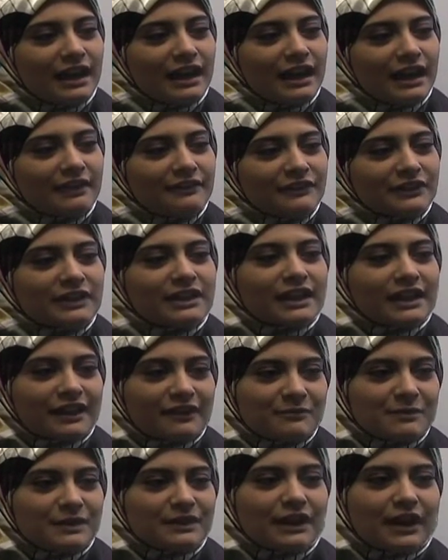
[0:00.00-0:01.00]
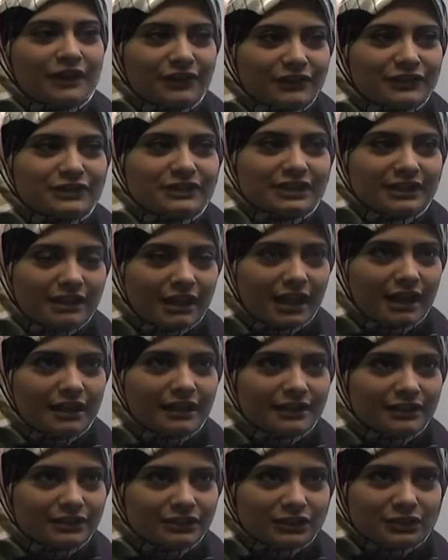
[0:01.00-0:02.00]
I feel like I've been othered a
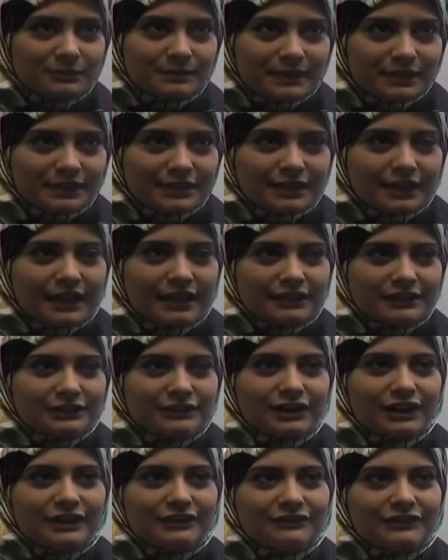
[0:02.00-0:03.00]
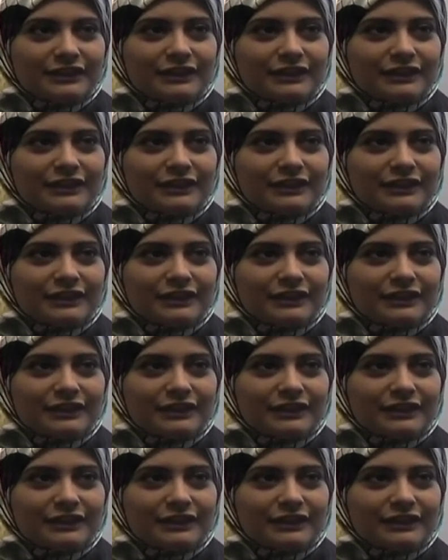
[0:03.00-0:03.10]
lot just because of the headscarf,